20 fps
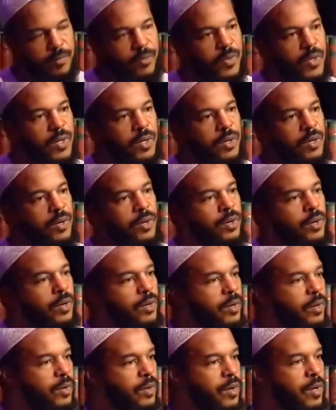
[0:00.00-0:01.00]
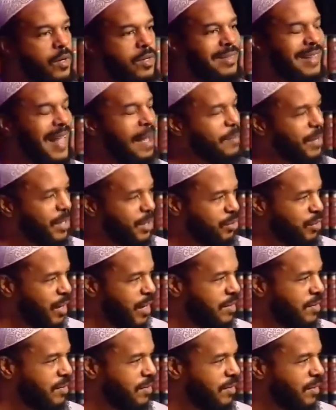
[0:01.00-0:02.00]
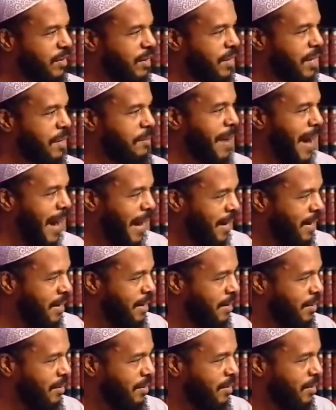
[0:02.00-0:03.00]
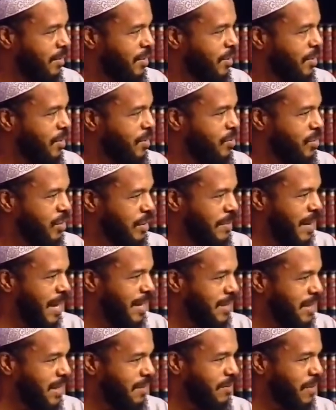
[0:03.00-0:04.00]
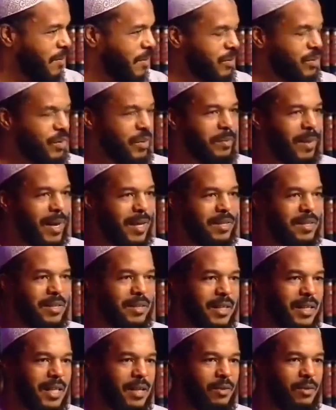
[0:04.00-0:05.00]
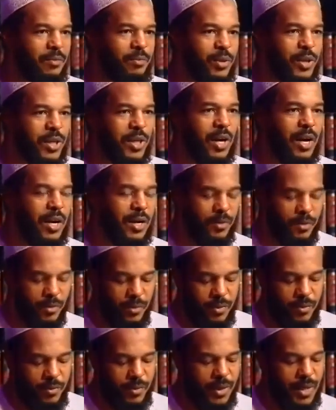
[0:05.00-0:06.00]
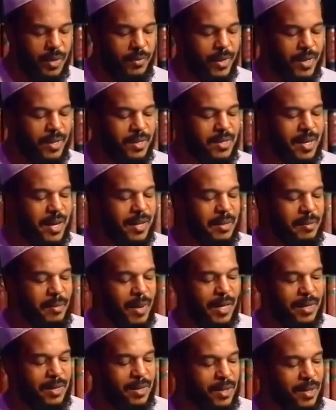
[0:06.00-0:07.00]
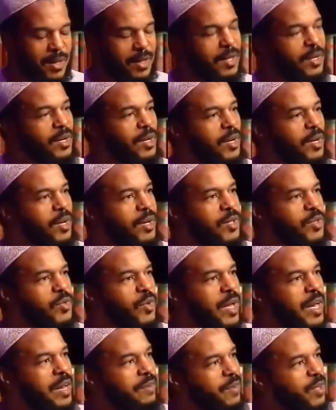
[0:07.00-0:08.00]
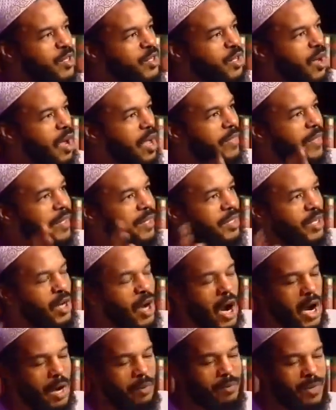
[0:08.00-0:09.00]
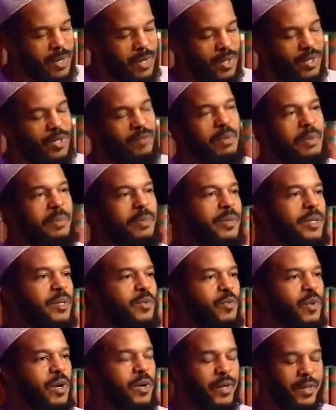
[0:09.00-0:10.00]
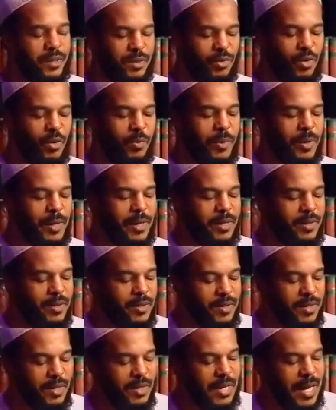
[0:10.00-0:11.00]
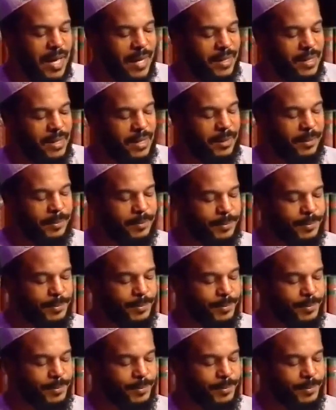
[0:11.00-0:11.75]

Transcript: their Islamic dress in a bag to the mosque if they went to the mosque, and then they would put it on when they went inside the mosque. So I never saw that garb because people didn't wear it openly in the society.